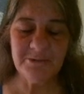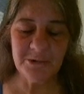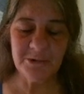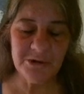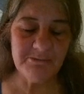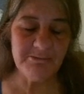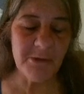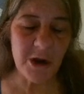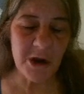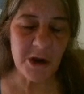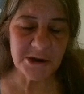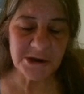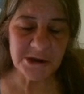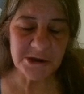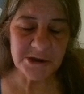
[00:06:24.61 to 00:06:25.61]
for your
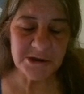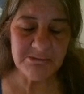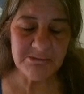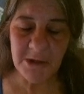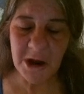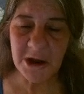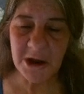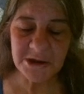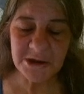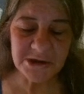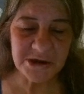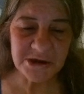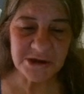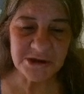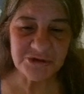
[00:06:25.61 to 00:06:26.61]
body, mind,
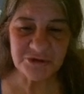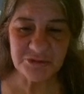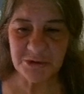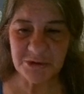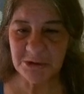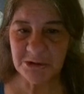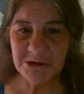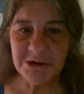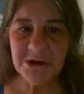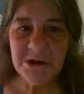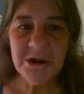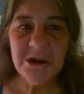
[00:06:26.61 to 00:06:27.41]
and spirit,